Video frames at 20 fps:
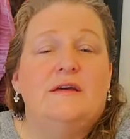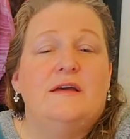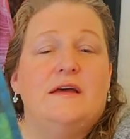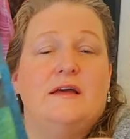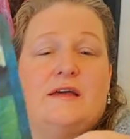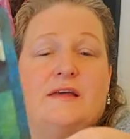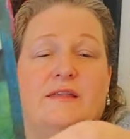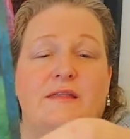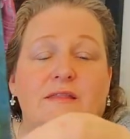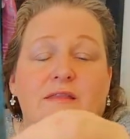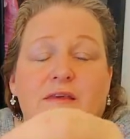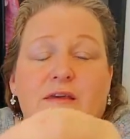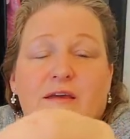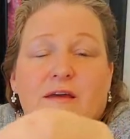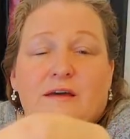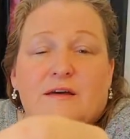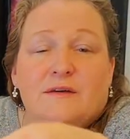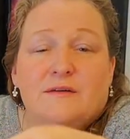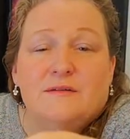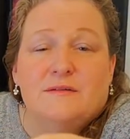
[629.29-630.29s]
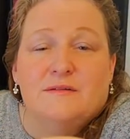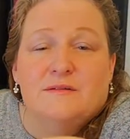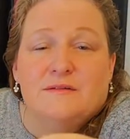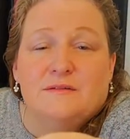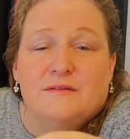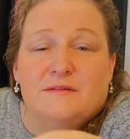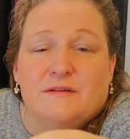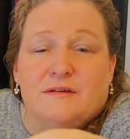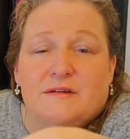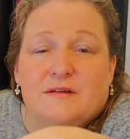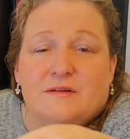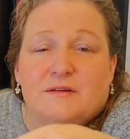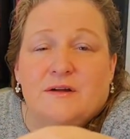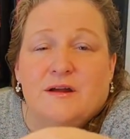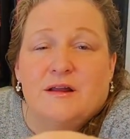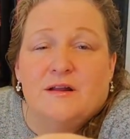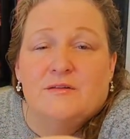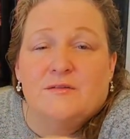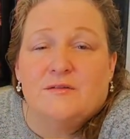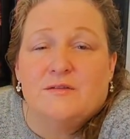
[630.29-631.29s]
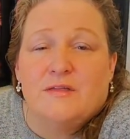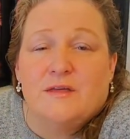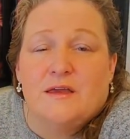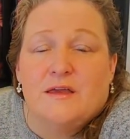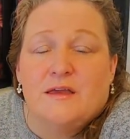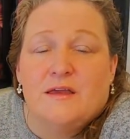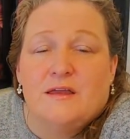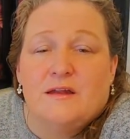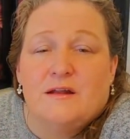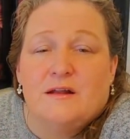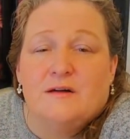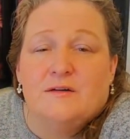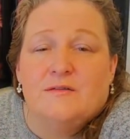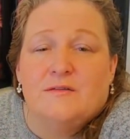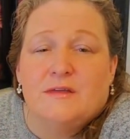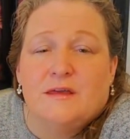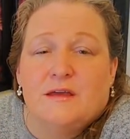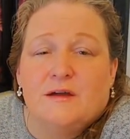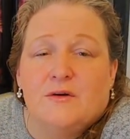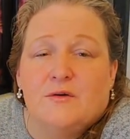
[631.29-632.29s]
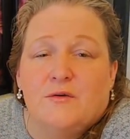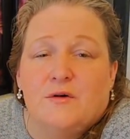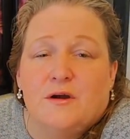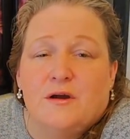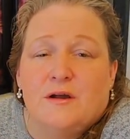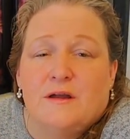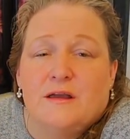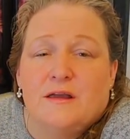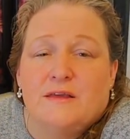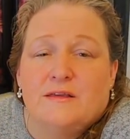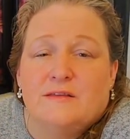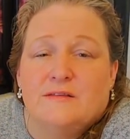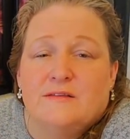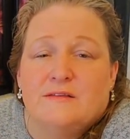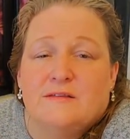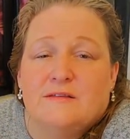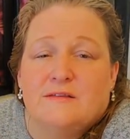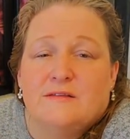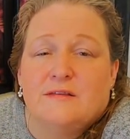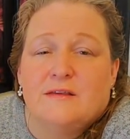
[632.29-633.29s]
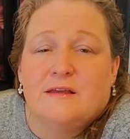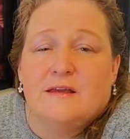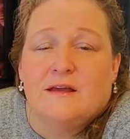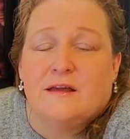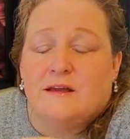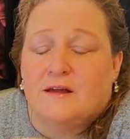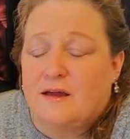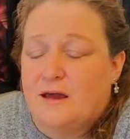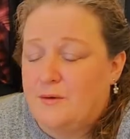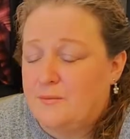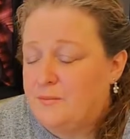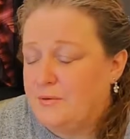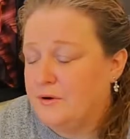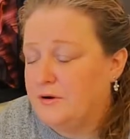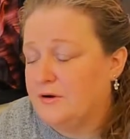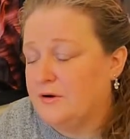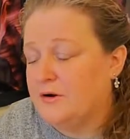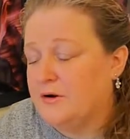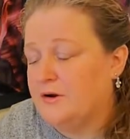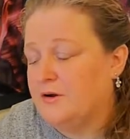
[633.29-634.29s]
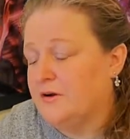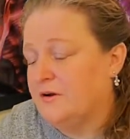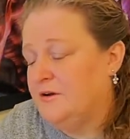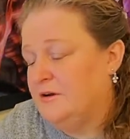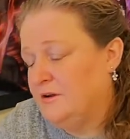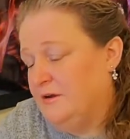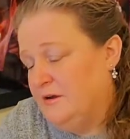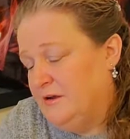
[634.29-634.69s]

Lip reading: and the, you know, kind of thinking of the Aquarius is the cupper.